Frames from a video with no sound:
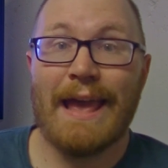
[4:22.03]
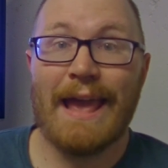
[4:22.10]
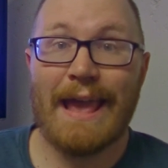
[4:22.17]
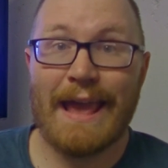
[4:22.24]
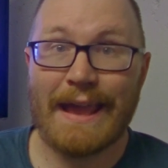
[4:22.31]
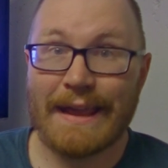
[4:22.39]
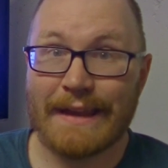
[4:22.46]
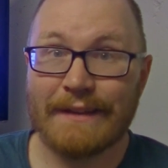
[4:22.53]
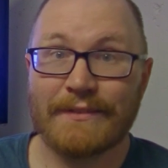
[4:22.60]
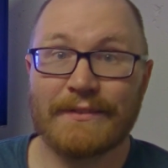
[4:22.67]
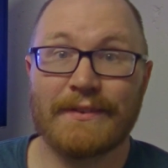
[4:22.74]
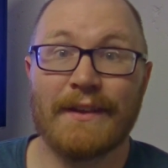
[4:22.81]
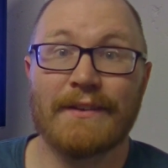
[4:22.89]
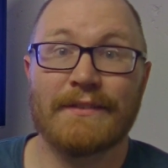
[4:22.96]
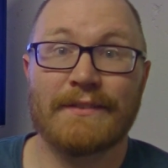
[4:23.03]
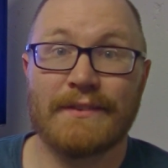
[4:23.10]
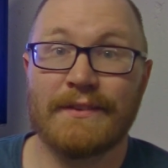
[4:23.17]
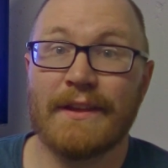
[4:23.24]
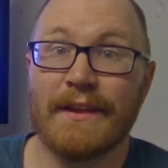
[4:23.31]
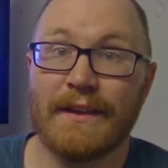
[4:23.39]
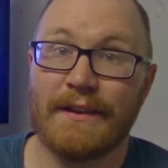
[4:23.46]
hates
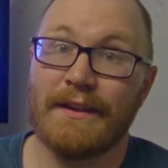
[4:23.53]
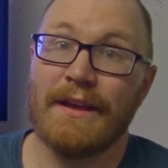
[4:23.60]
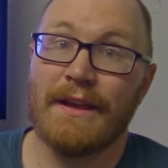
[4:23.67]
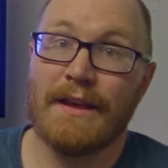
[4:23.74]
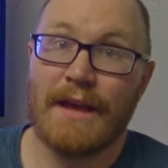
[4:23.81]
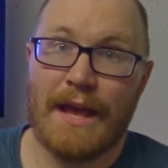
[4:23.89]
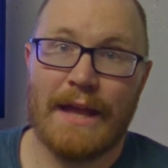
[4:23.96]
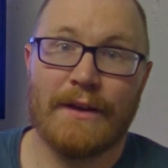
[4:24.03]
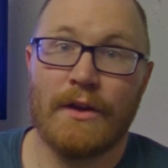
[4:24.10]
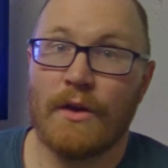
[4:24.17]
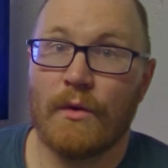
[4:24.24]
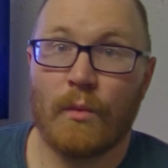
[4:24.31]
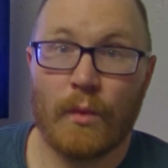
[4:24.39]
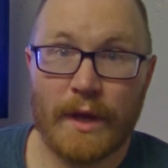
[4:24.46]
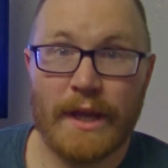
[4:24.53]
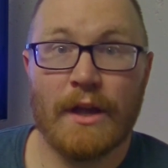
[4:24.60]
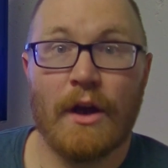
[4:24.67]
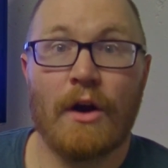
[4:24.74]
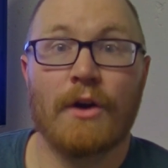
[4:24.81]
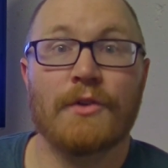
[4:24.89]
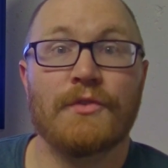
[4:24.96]
sin, and
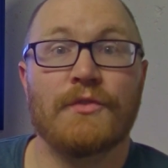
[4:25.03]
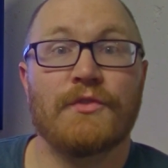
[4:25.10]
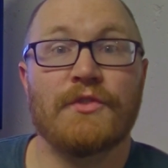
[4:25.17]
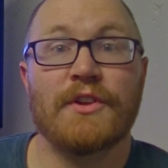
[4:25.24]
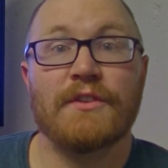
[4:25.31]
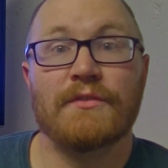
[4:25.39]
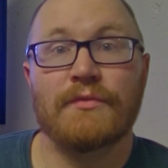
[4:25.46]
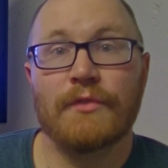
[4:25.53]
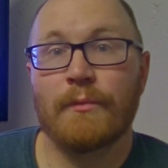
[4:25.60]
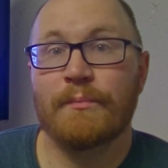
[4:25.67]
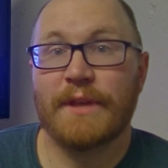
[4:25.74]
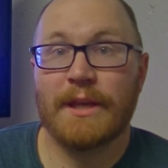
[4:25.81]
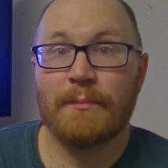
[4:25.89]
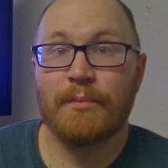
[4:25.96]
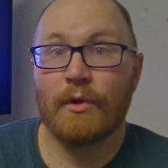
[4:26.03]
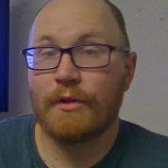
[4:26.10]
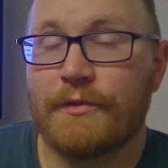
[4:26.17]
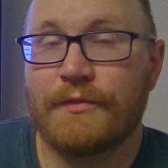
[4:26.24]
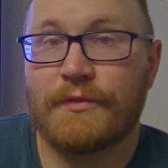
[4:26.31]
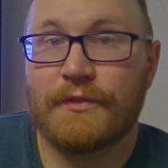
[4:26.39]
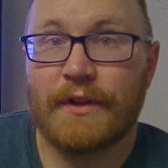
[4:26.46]
we are sinful people,
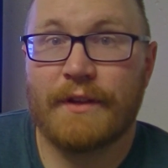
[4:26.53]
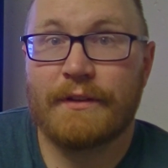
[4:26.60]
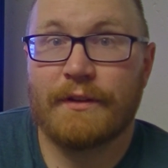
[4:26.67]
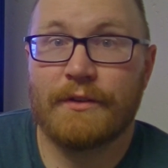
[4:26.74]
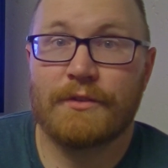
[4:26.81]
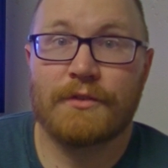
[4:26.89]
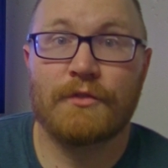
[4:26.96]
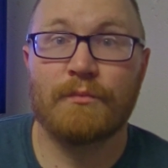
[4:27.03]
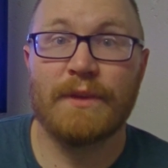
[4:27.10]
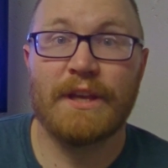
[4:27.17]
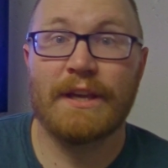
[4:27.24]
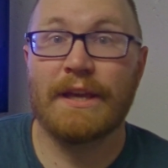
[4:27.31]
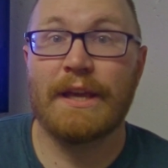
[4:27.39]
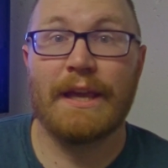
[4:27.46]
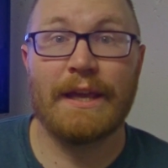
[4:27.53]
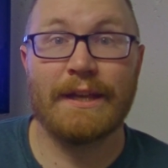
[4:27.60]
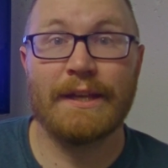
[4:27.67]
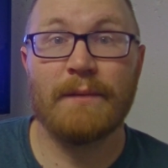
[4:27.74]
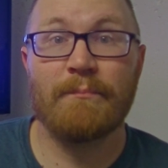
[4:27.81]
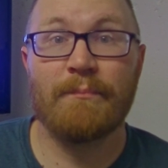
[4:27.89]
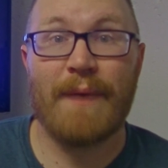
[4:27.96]
sin just being
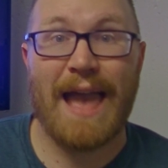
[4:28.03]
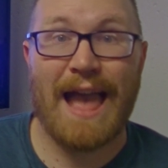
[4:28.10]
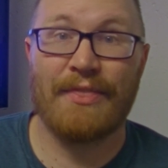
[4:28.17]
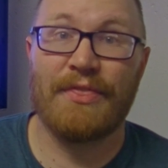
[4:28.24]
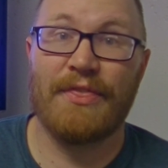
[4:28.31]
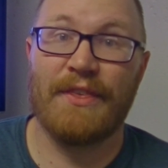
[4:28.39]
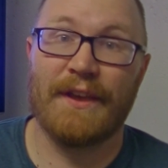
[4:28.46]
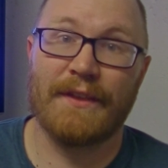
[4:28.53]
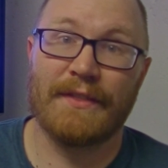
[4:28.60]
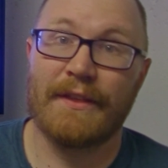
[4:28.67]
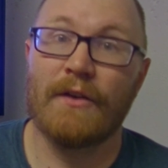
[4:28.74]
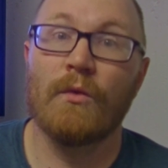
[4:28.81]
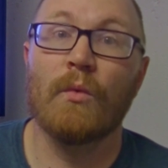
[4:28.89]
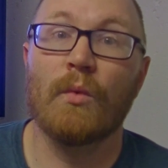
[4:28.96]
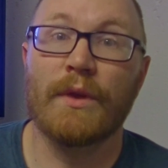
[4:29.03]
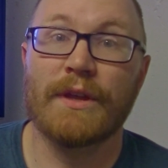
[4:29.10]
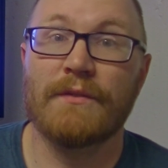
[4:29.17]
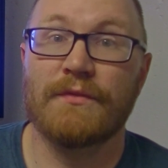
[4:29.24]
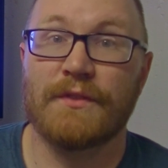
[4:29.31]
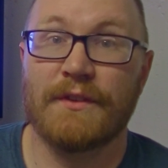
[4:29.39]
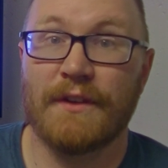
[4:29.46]
any bad thing that
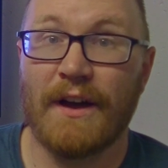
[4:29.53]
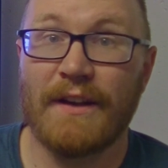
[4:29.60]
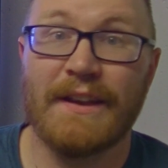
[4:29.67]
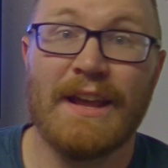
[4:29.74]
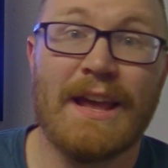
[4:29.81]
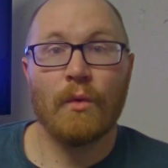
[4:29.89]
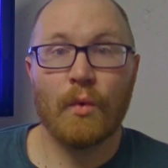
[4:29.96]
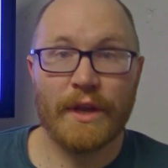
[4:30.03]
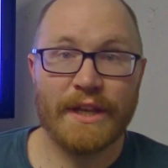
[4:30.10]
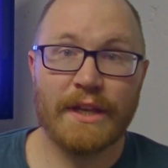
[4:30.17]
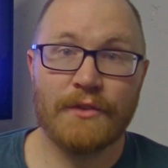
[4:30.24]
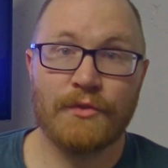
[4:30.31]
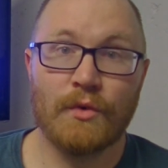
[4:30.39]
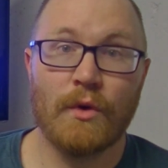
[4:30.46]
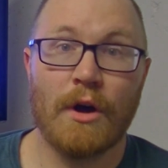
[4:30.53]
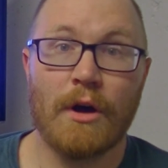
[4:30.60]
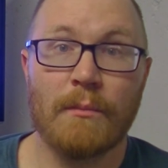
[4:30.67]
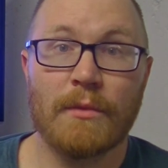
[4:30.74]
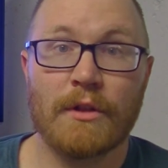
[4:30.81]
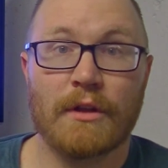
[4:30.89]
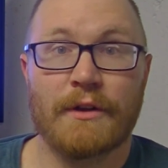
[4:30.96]
we've done. We need to
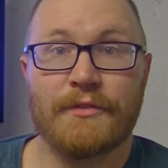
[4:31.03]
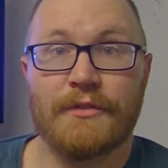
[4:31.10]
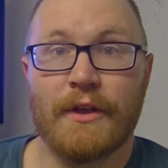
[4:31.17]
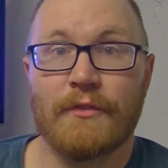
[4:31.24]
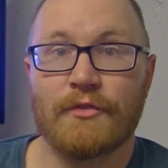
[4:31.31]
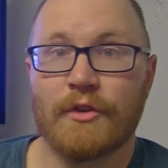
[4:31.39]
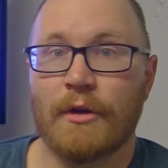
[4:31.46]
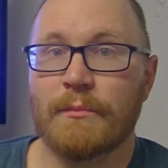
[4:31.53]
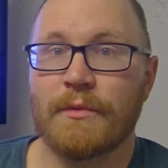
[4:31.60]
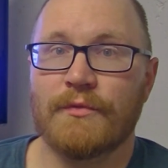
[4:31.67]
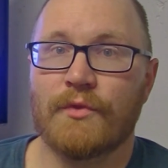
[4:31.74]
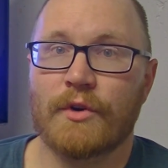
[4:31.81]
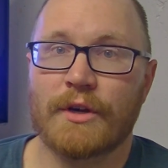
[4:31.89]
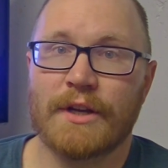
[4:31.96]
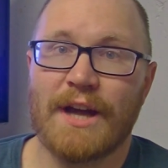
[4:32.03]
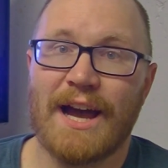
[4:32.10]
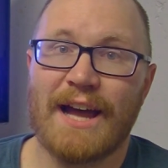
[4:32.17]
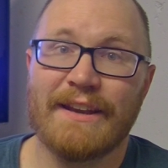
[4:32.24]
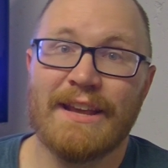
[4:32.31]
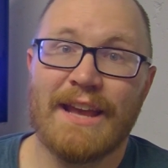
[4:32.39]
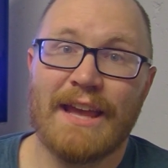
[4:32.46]
humble ourselves, come before
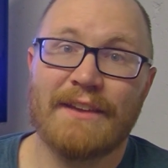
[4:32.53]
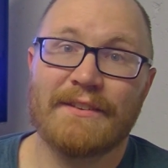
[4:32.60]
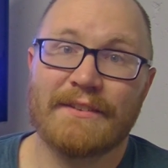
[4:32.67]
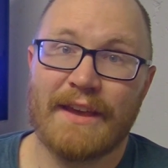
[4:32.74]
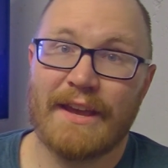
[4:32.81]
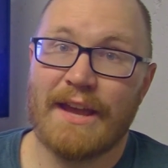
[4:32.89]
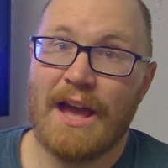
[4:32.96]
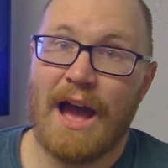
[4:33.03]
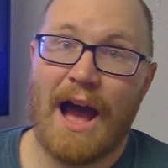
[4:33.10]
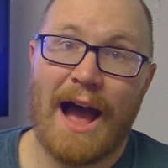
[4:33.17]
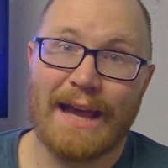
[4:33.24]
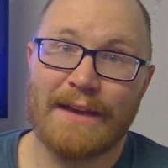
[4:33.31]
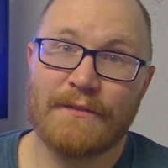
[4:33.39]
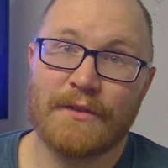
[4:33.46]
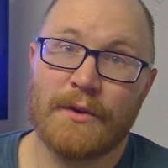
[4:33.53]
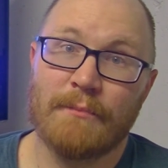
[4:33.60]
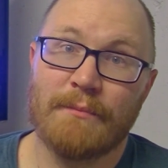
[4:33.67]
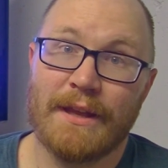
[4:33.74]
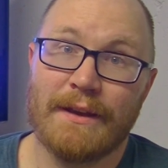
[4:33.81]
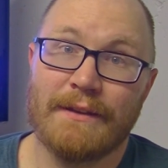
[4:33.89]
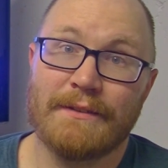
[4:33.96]
God, and say, I have
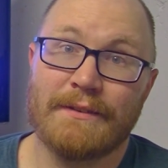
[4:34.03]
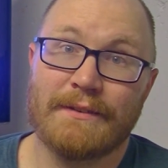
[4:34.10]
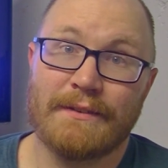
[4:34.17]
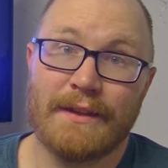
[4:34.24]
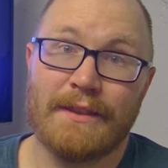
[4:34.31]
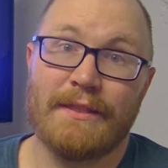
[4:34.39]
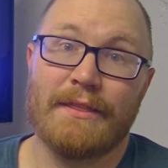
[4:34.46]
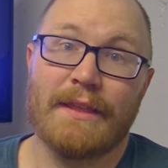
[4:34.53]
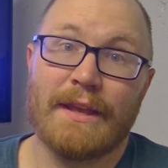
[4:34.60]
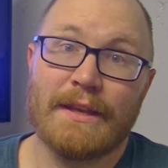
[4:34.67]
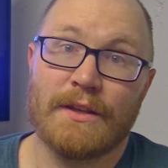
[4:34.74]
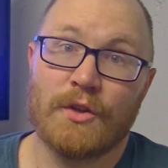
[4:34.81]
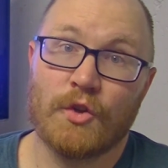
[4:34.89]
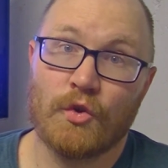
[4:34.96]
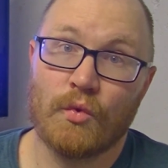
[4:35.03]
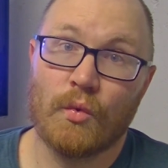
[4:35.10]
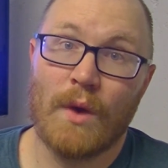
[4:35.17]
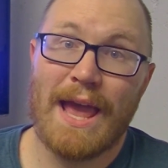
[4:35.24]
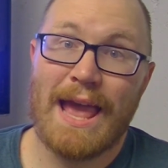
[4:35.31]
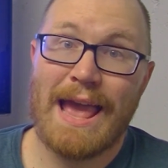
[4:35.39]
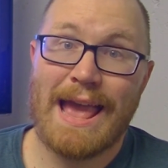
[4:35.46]
committed sin that
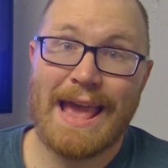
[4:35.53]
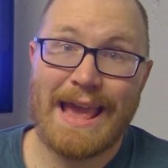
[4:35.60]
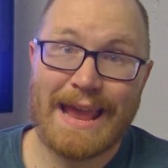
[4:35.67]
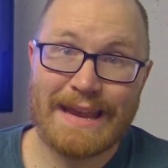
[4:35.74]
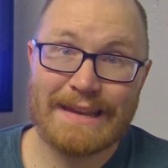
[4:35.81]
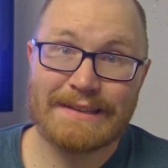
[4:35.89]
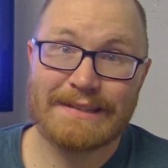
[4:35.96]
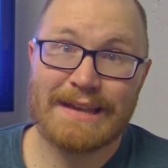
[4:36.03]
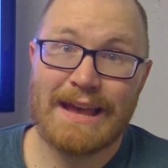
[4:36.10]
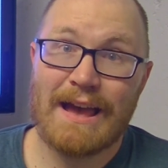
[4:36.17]
you hate.